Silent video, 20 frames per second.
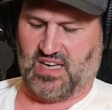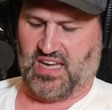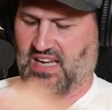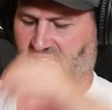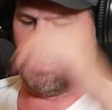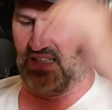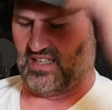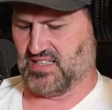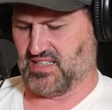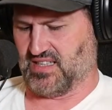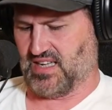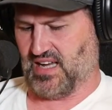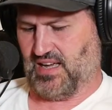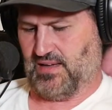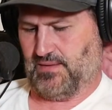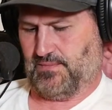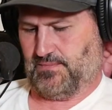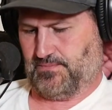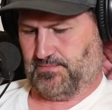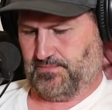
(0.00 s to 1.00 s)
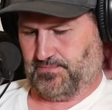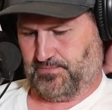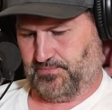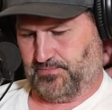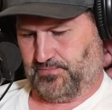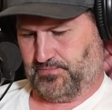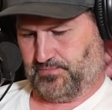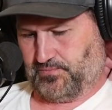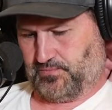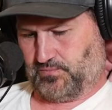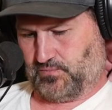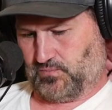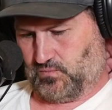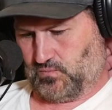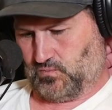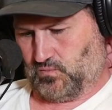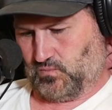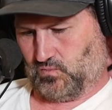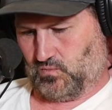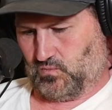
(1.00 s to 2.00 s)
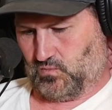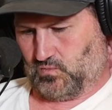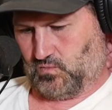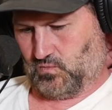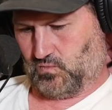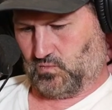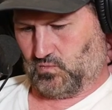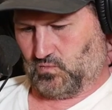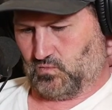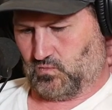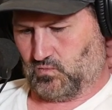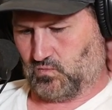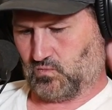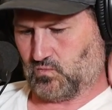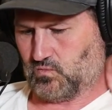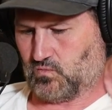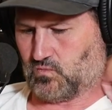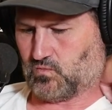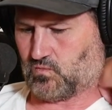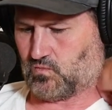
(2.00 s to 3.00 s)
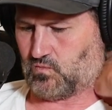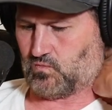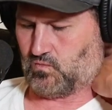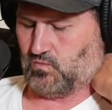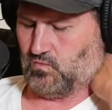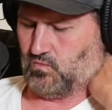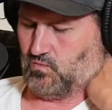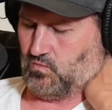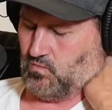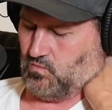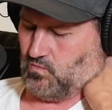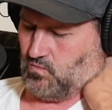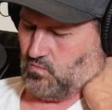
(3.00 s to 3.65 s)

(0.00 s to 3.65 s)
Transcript: he stomps her to the car and says, because of my faith.